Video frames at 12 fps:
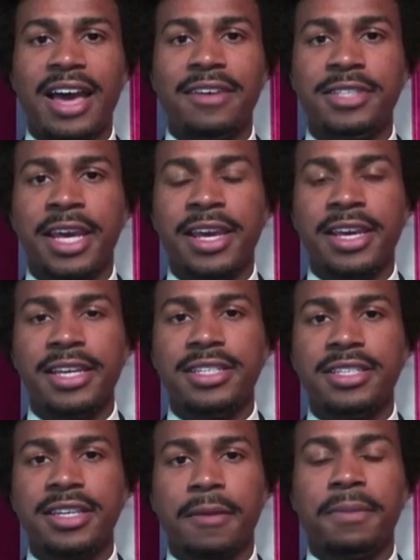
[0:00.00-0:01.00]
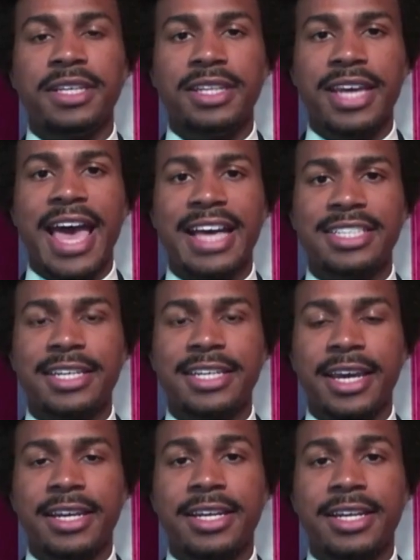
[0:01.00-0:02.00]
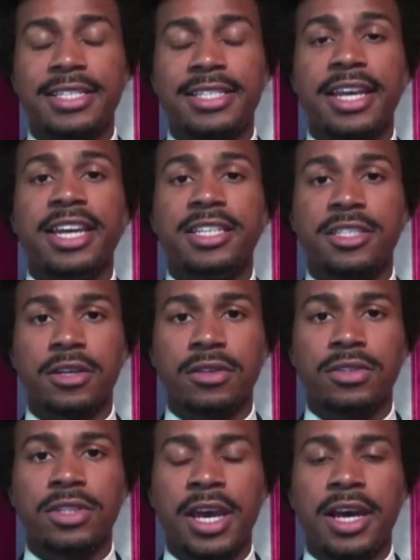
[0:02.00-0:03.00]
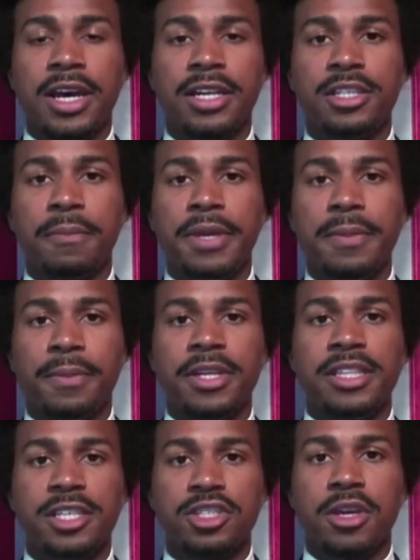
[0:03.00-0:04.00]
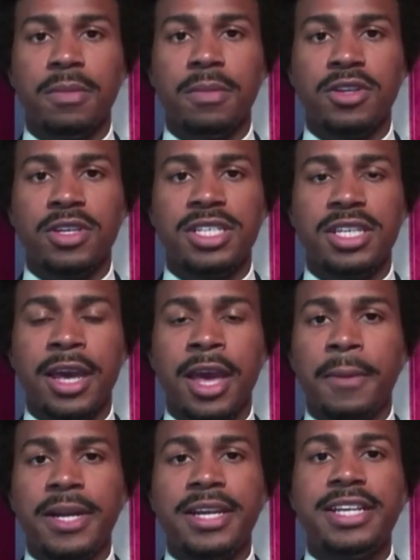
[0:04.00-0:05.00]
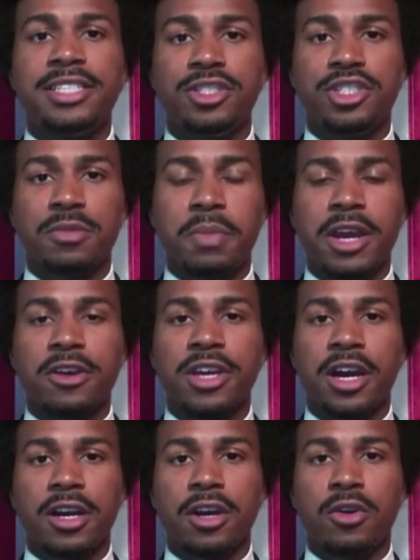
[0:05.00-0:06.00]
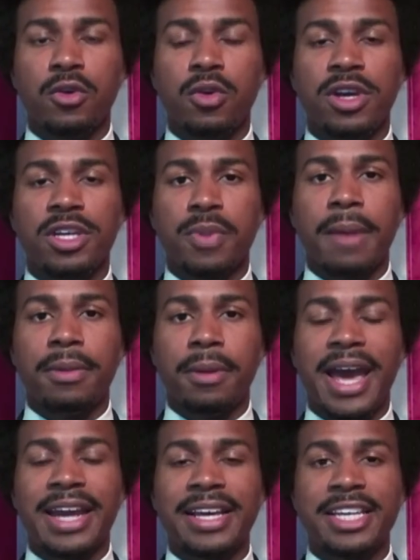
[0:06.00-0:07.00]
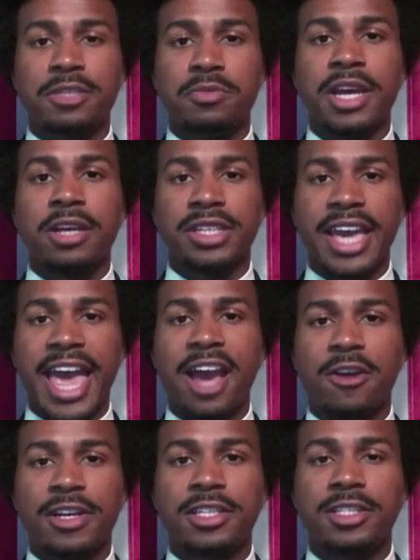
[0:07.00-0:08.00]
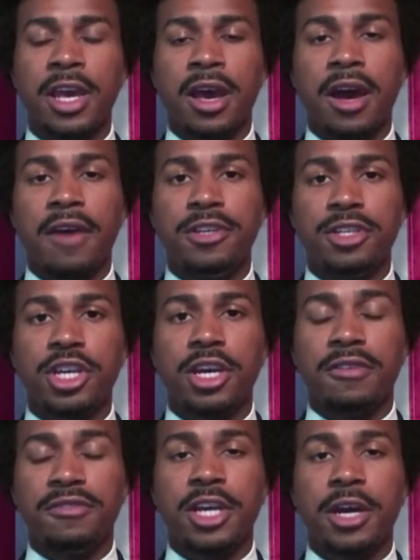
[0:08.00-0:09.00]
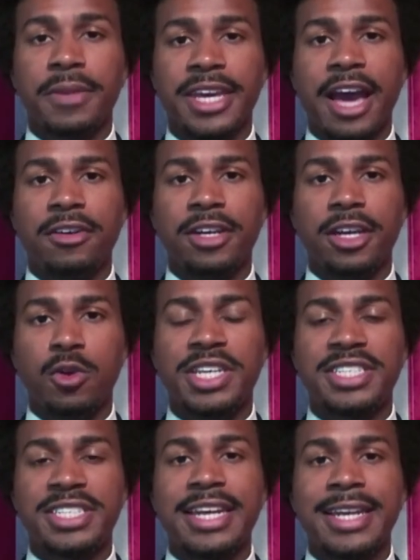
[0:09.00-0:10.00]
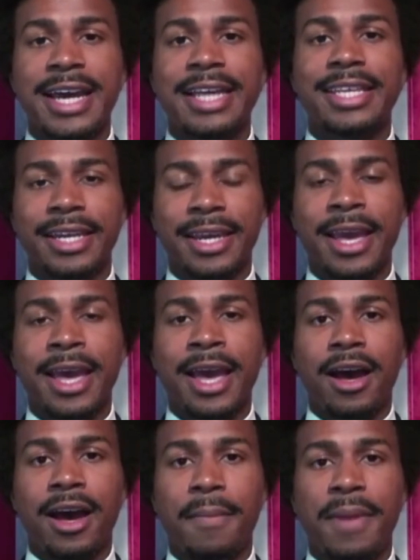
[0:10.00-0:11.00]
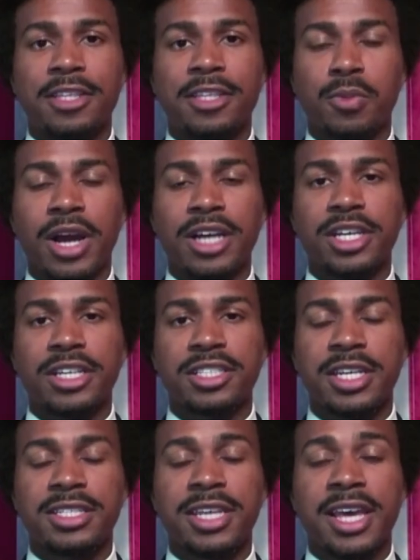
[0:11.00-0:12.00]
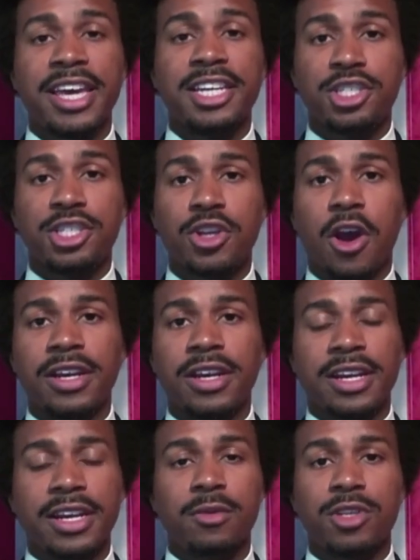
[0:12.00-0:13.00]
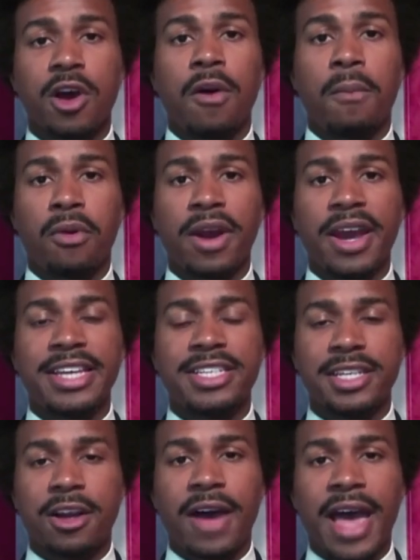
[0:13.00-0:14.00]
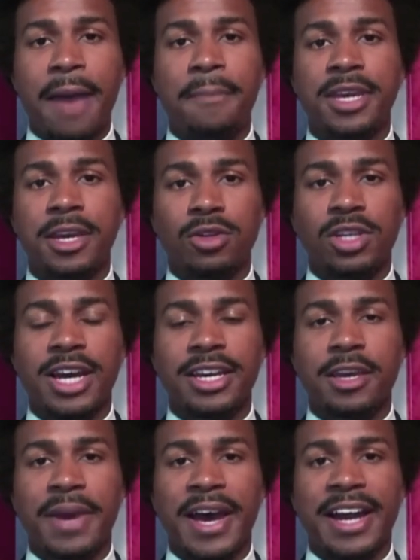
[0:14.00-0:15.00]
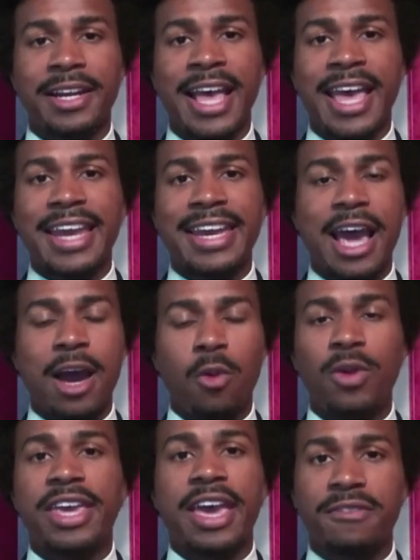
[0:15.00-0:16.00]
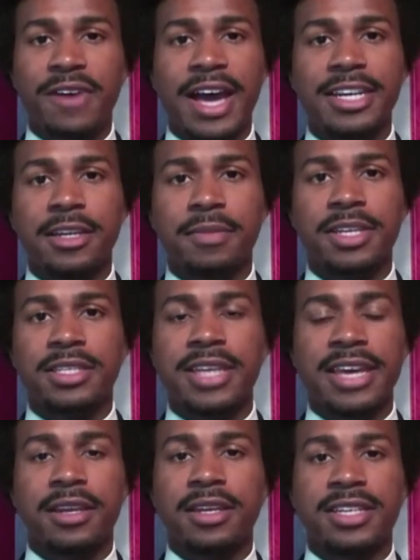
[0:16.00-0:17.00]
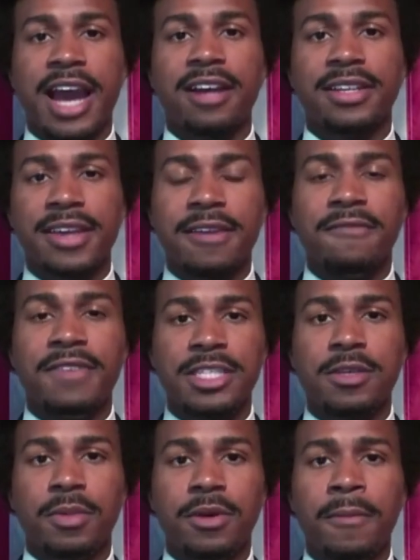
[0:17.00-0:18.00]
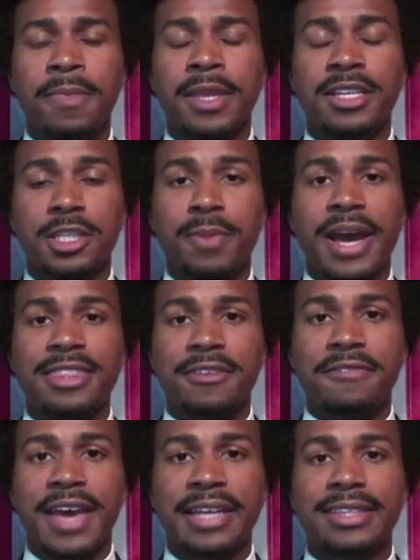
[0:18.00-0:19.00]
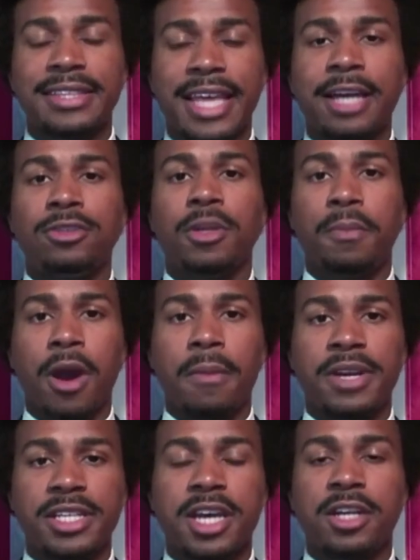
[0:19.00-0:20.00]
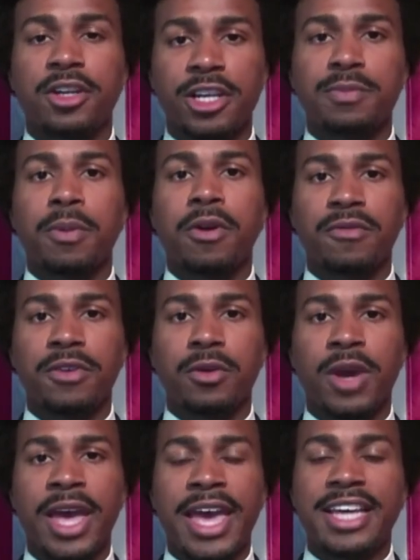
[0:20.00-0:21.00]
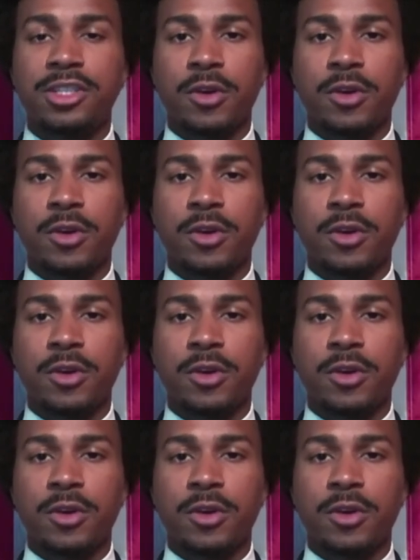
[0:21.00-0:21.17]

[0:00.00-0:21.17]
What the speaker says: lives is completely asinine, and it's an insult to the people in this community. But it isn't just Mayor Young who is problematic. It's Mayor Lee Harris of Shelby County, who has said nothing about this project since it started, and he was all praise and all happy-go-lucky about it, and now we can't find him. He's entirely invisible, despite the fact that the health department is under his purview.